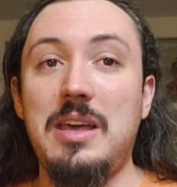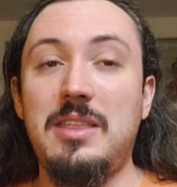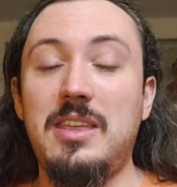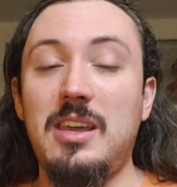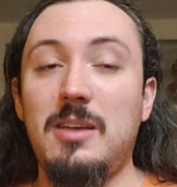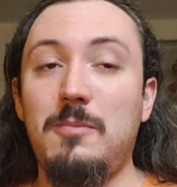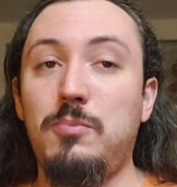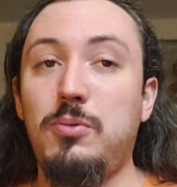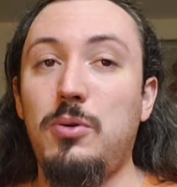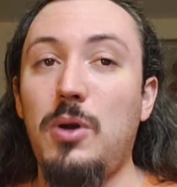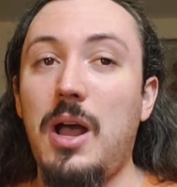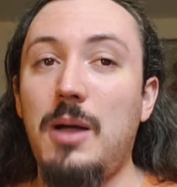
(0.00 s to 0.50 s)
I
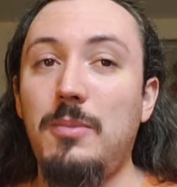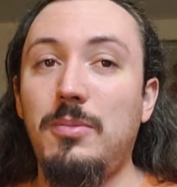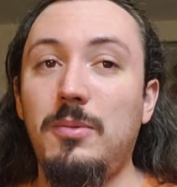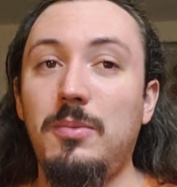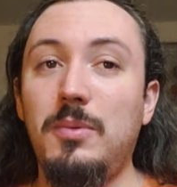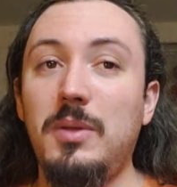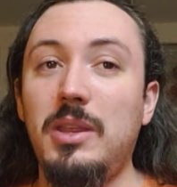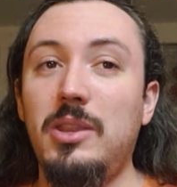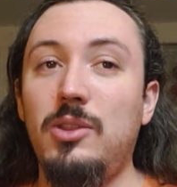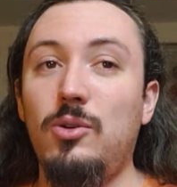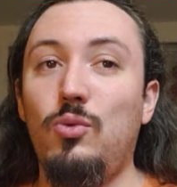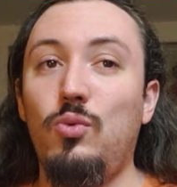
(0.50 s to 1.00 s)
think
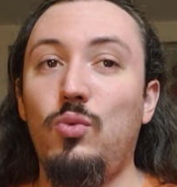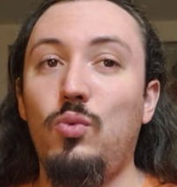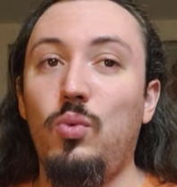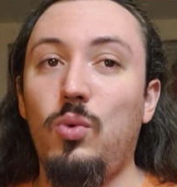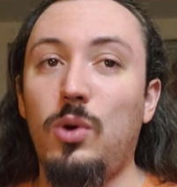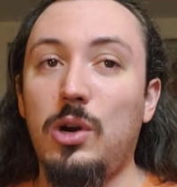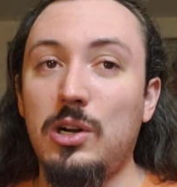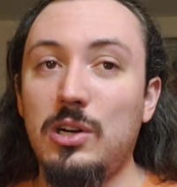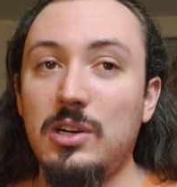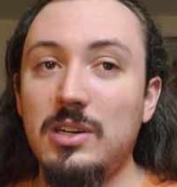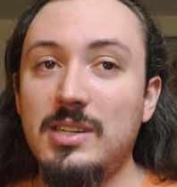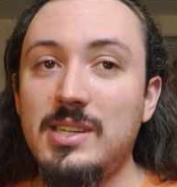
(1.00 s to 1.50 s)
probably the
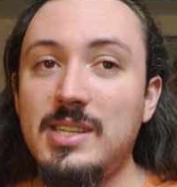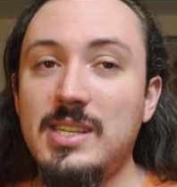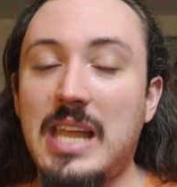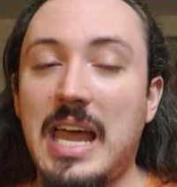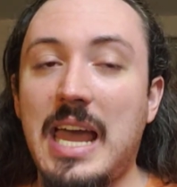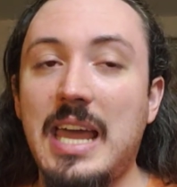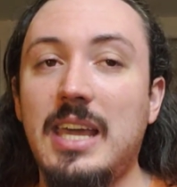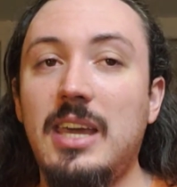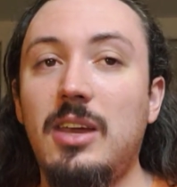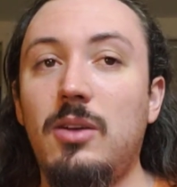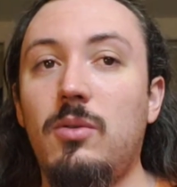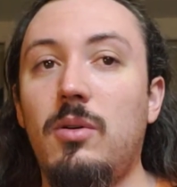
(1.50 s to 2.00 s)
worst
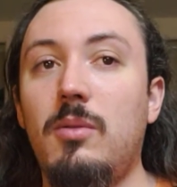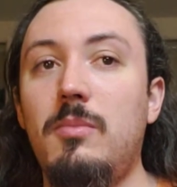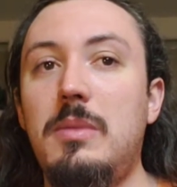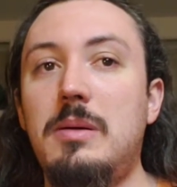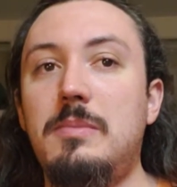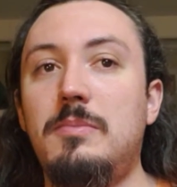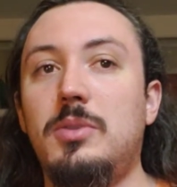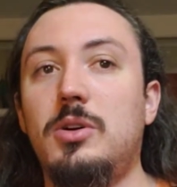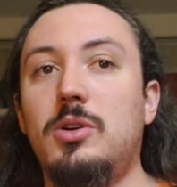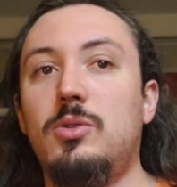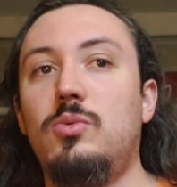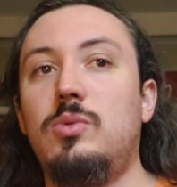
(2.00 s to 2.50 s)
I can
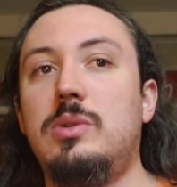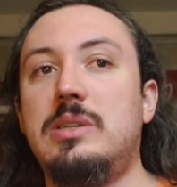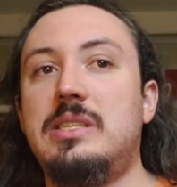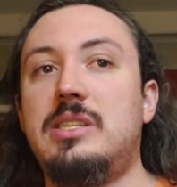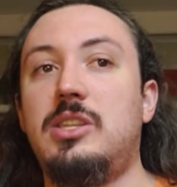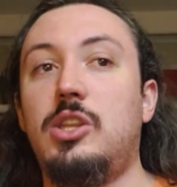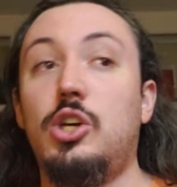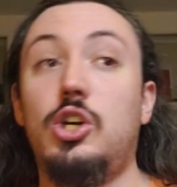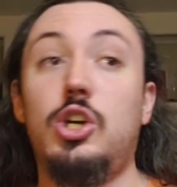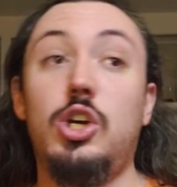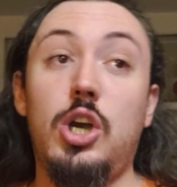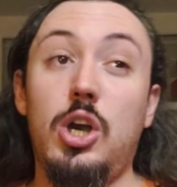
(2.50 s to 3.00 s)
remember was
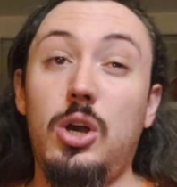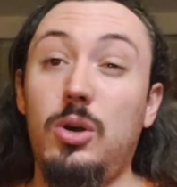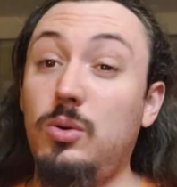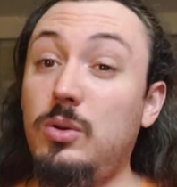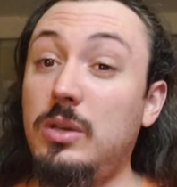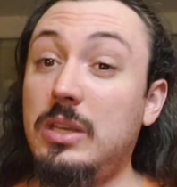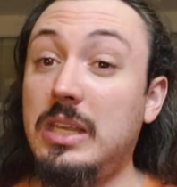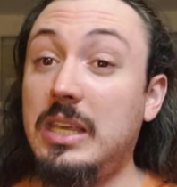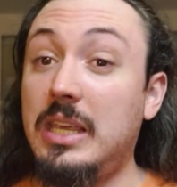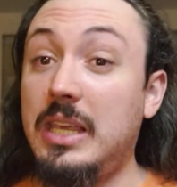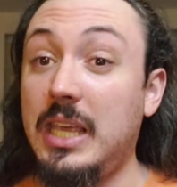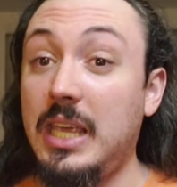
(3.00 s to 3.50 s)
the
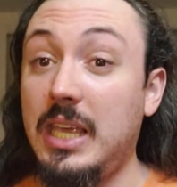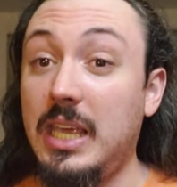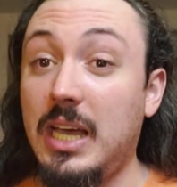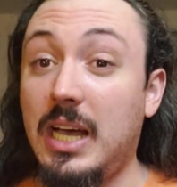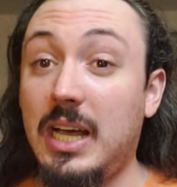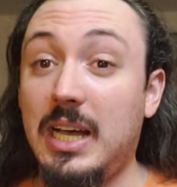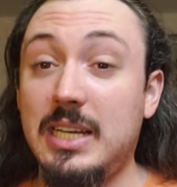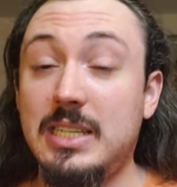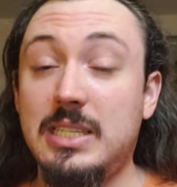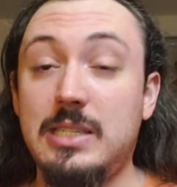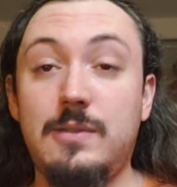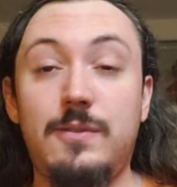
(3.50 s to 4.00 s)
Code
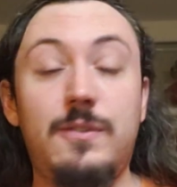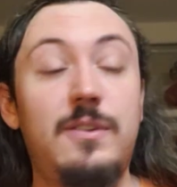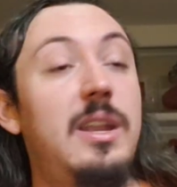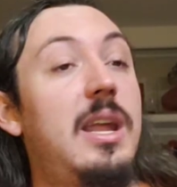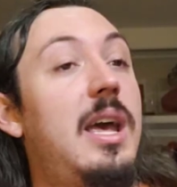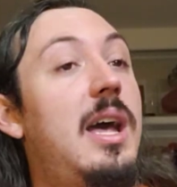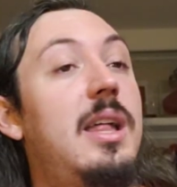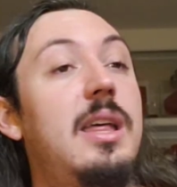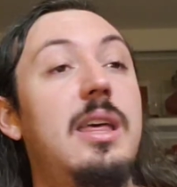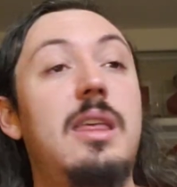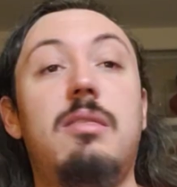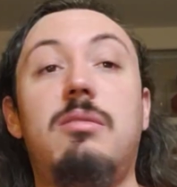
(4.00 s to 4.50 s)
Geass
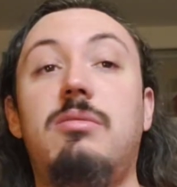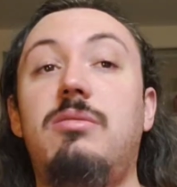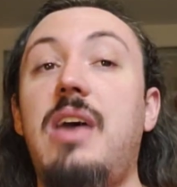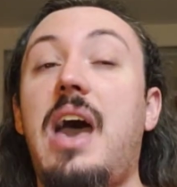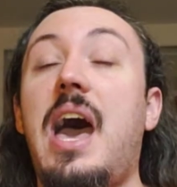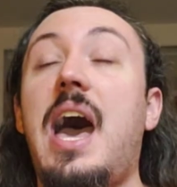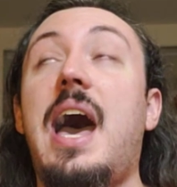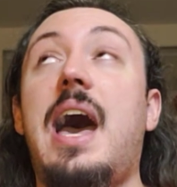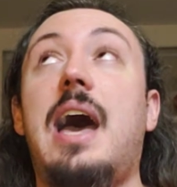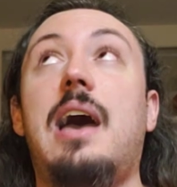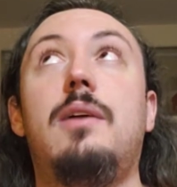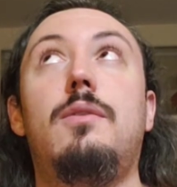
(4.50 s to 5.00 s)
finale.
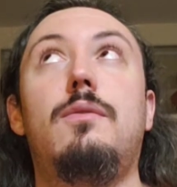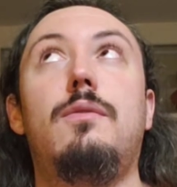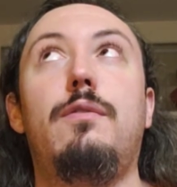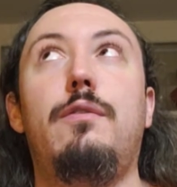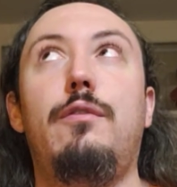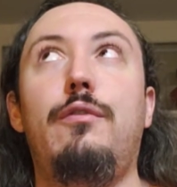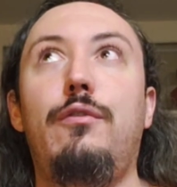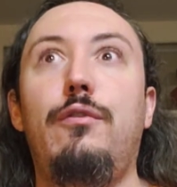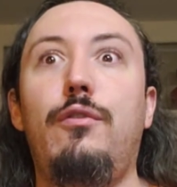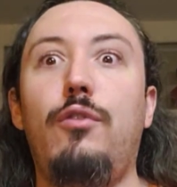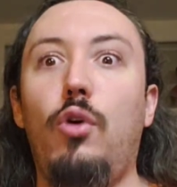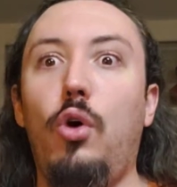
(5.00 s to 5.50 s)
That
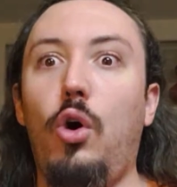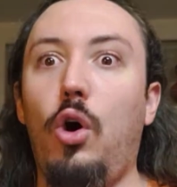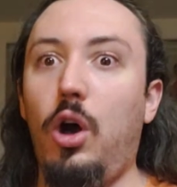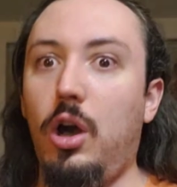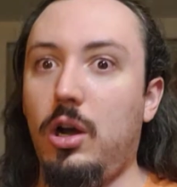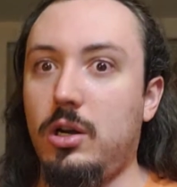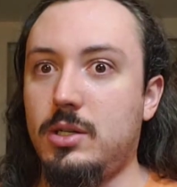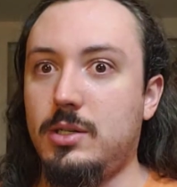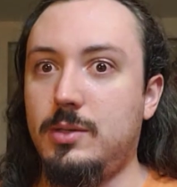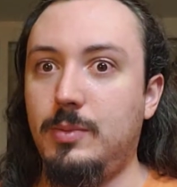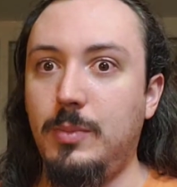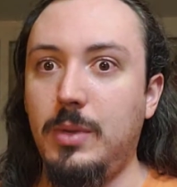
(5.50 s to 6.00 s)

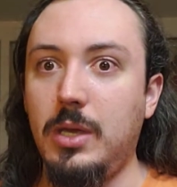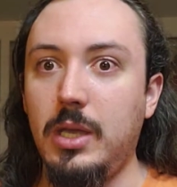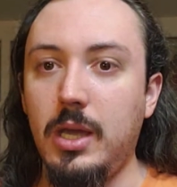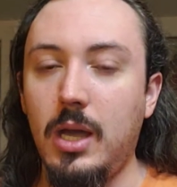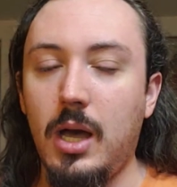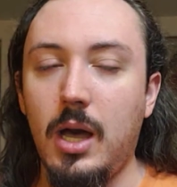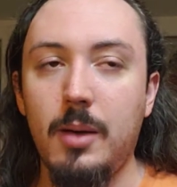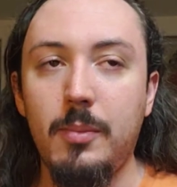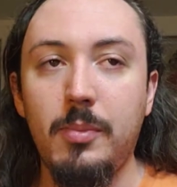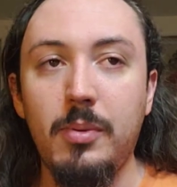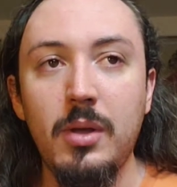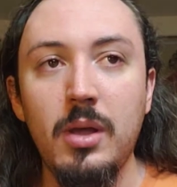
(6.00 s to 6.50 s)
fucked me
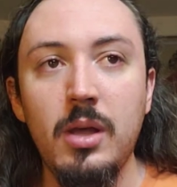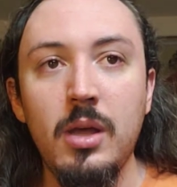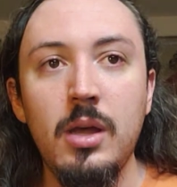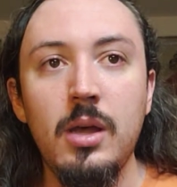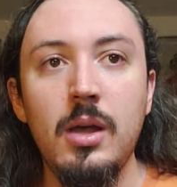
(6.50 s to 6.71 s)
up.